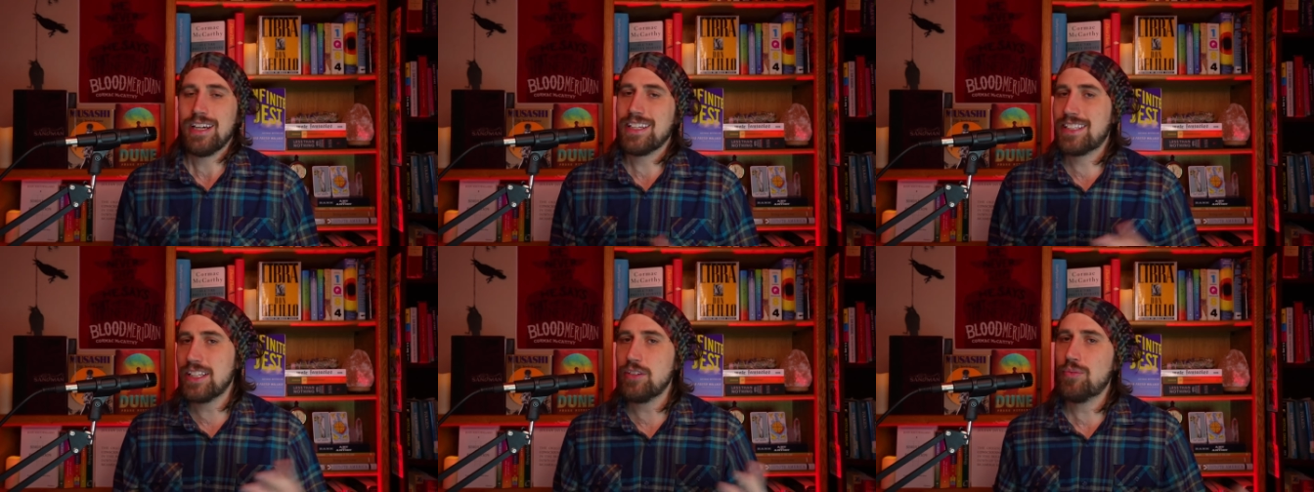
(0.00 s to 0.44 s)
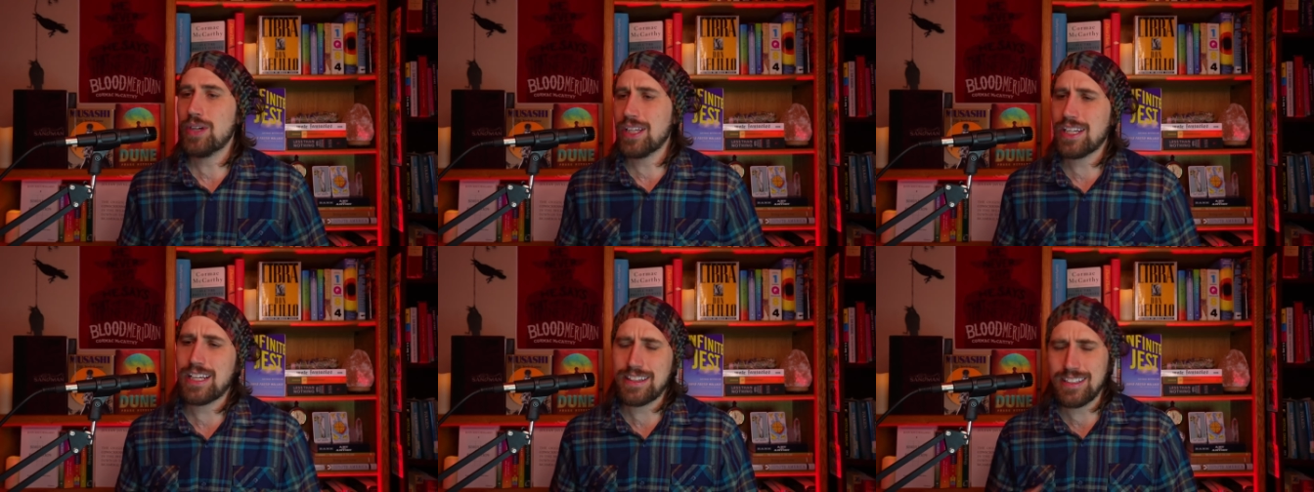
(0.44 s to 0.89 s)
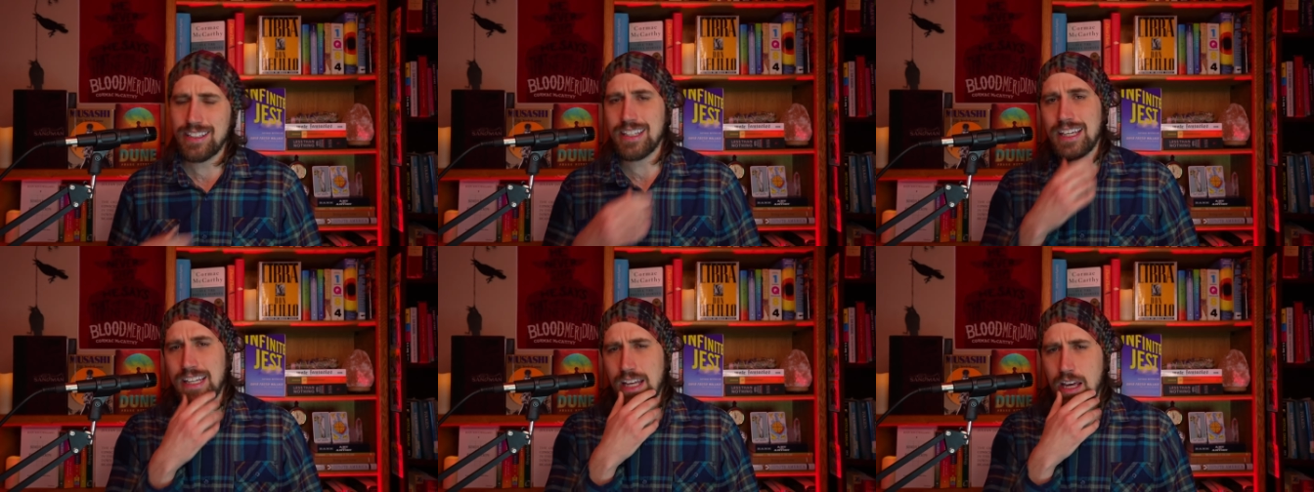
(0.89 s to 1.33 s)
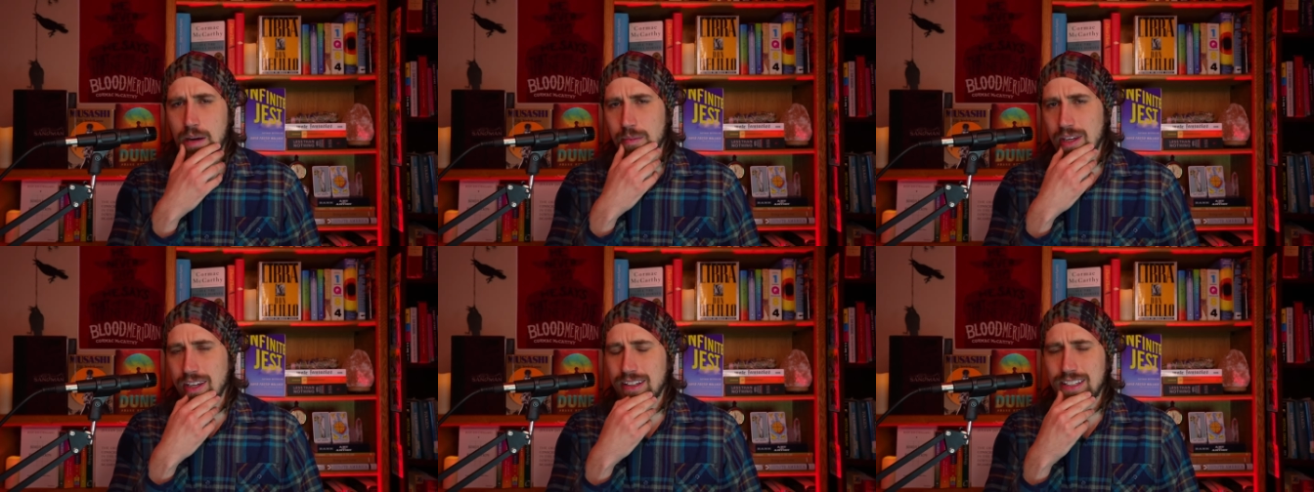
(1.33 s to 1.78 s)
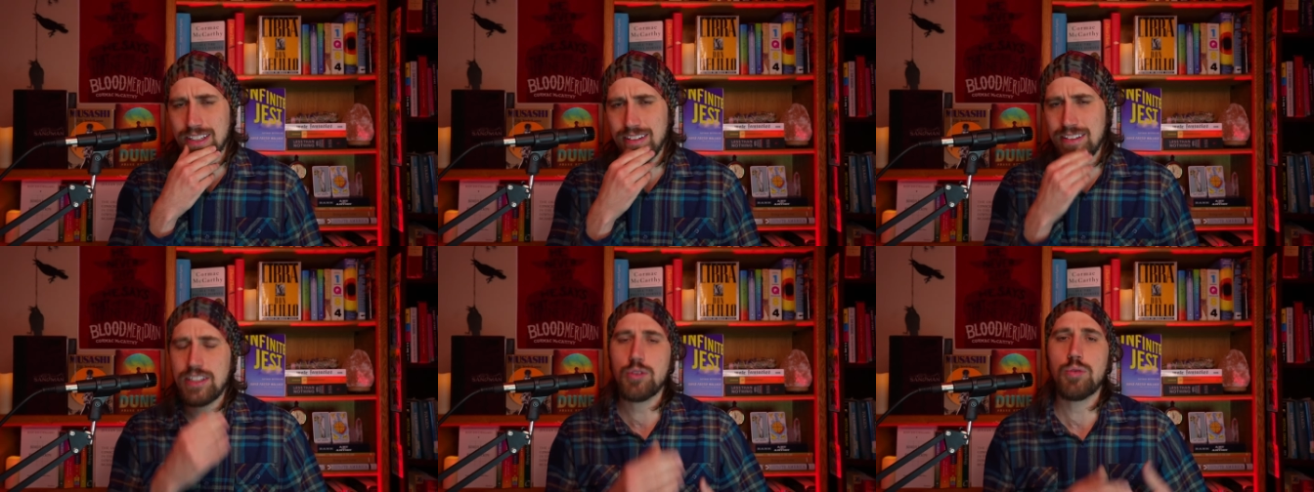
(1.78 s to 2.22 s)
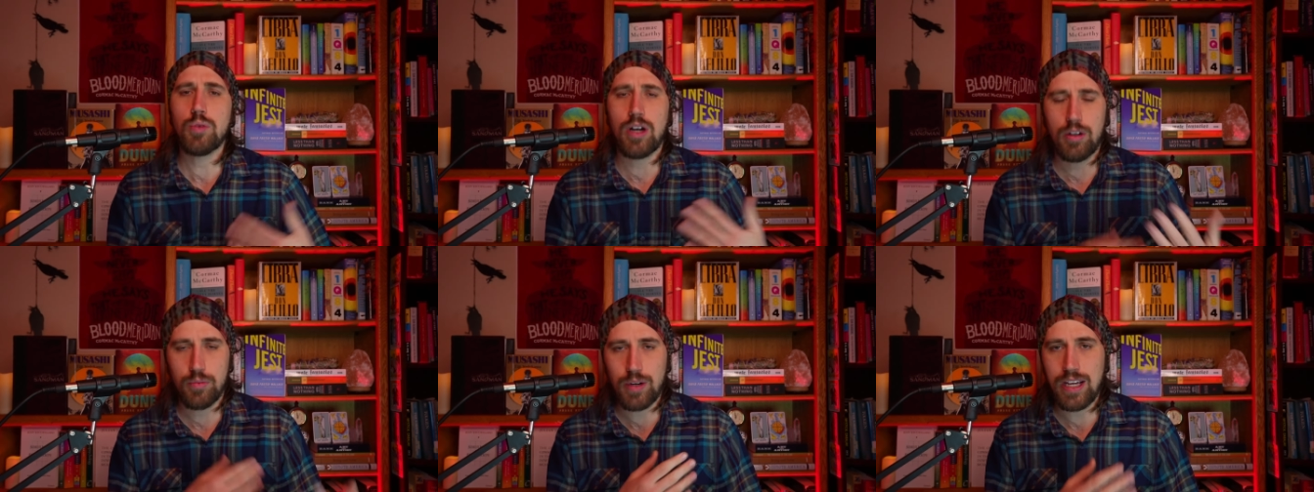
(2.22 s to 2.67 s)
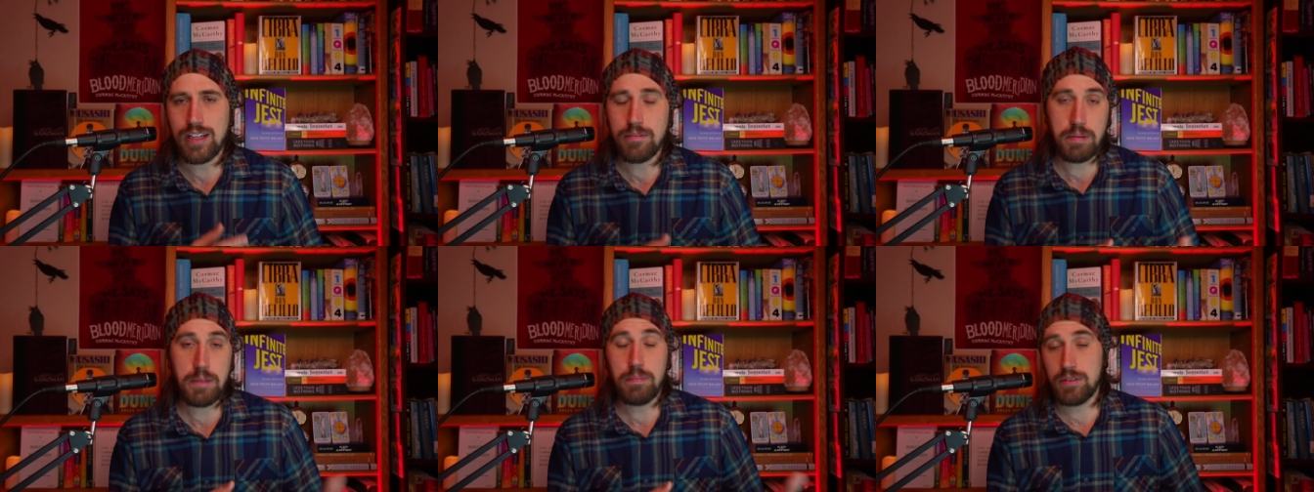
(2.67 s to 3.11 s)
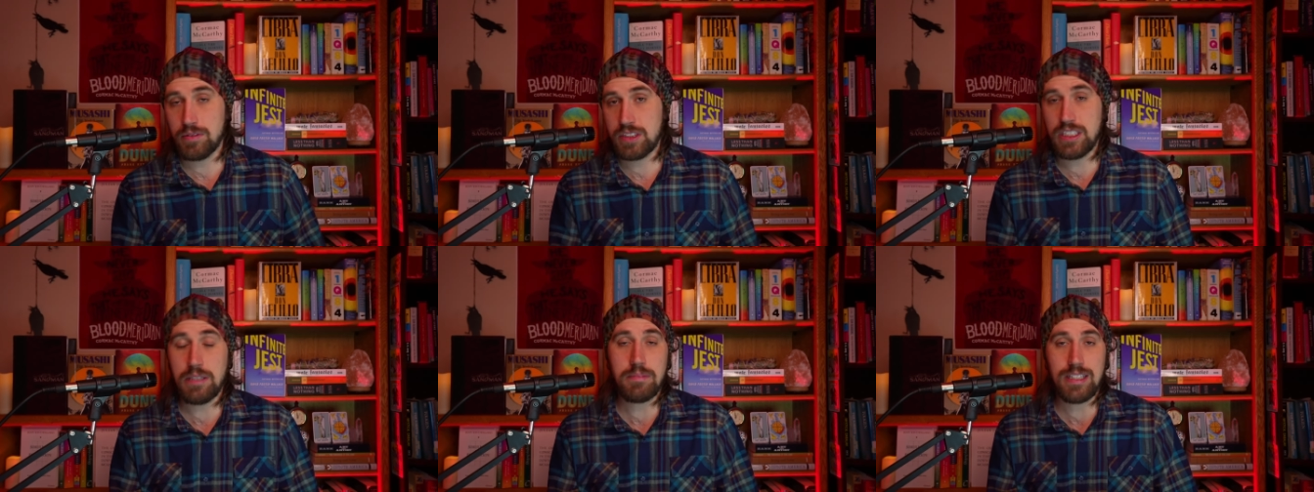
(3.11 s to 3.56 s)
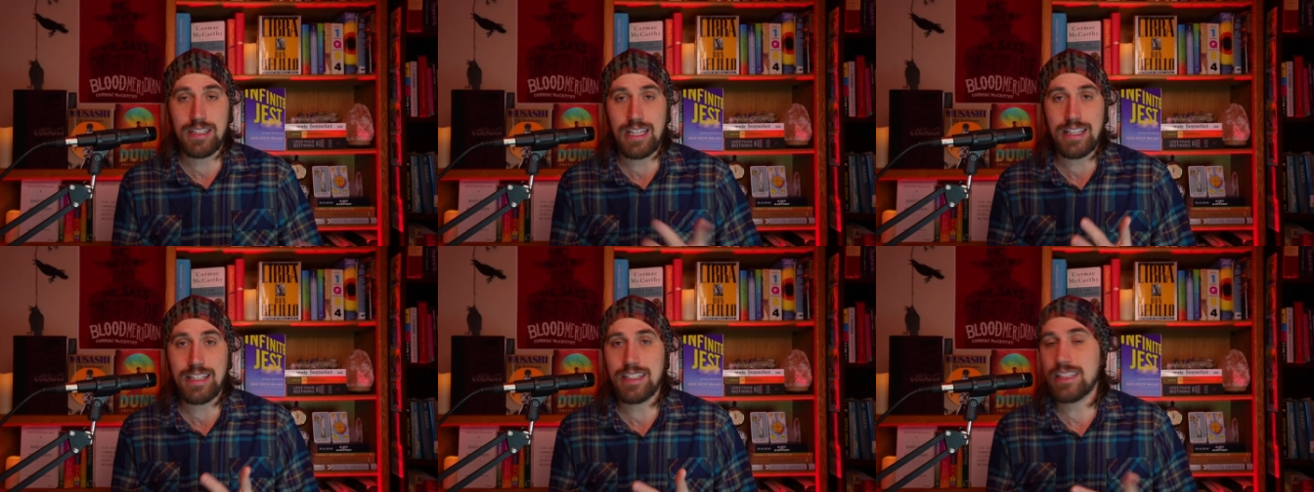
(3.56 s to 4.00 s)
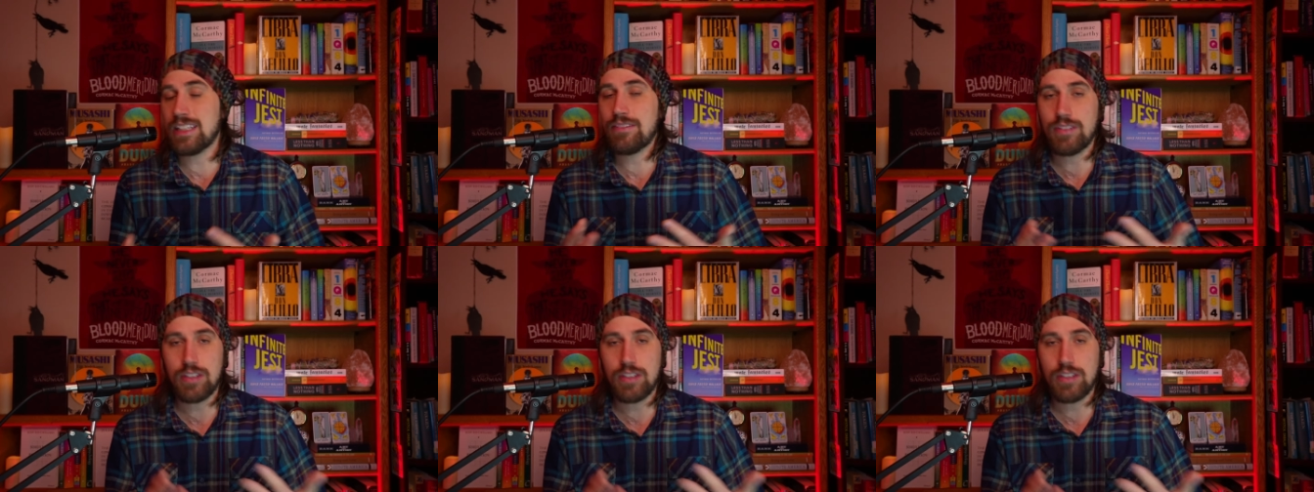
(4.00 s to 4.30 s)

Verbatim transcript: It did win, I think, an Emmy. It did do all right, and people seemed to like it and